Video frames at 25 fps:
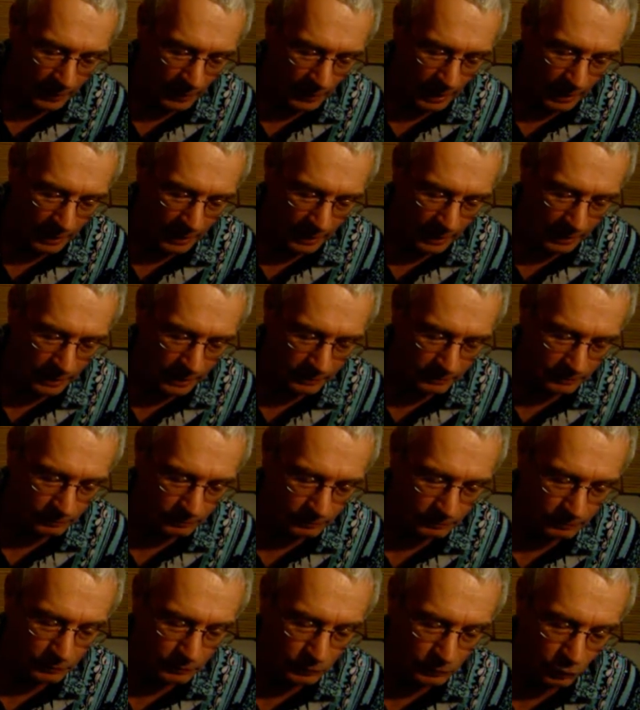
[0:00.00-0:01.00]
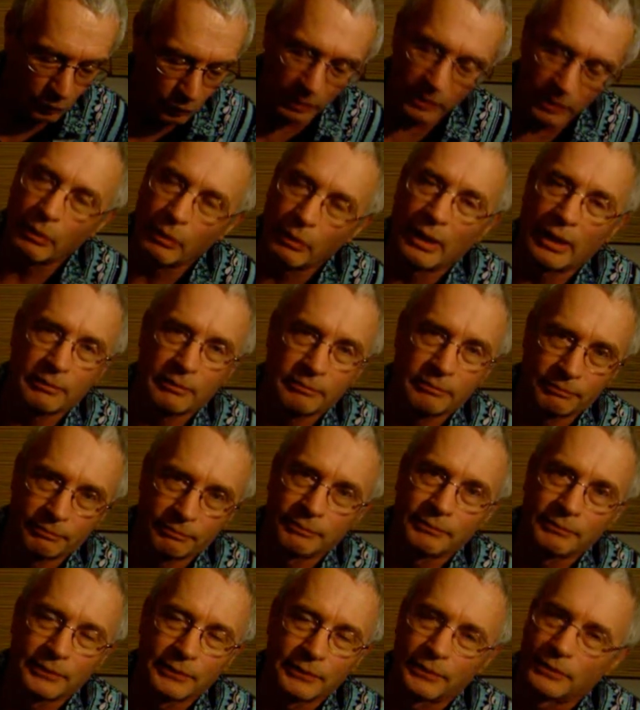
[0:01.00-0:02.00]
Of course, I
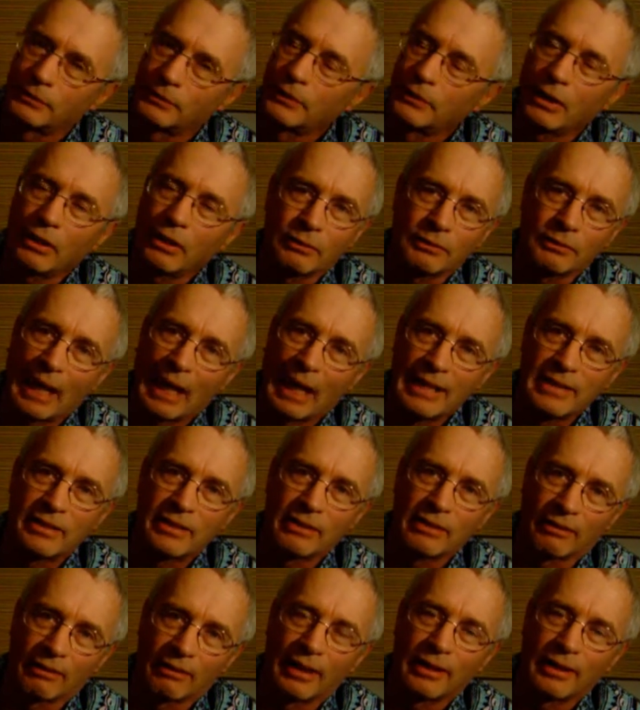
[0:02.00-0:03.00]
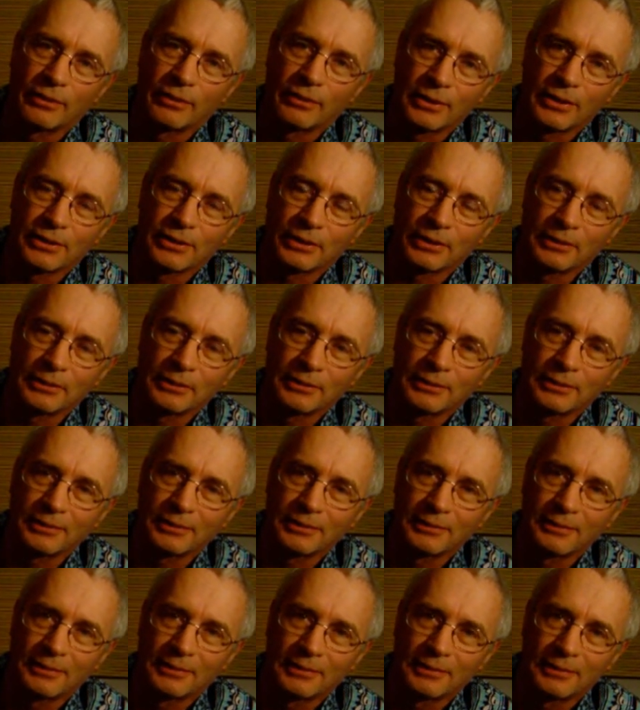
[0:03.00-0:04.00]
still like Crystal's.
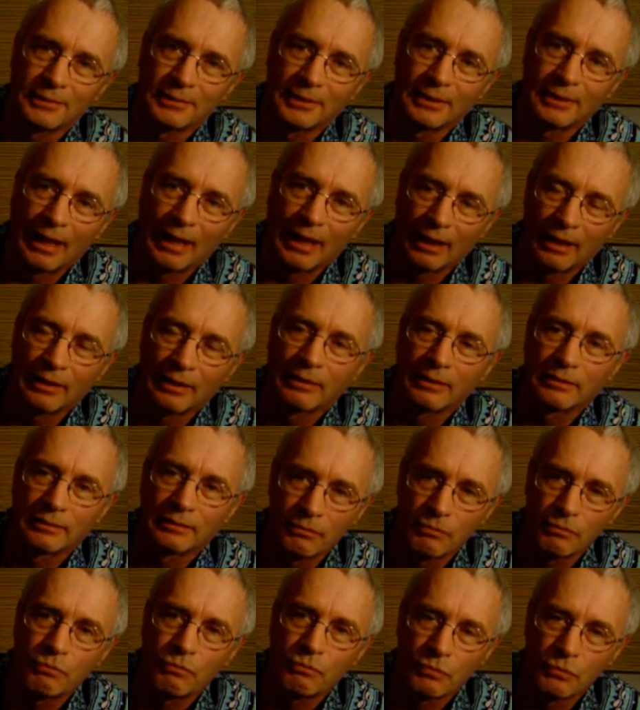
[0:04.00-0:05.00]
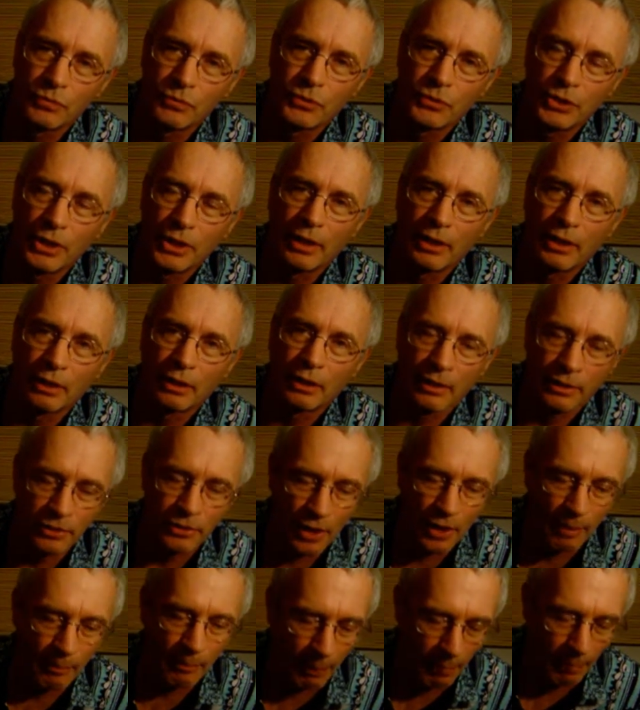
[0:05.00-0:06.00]
She did a good job.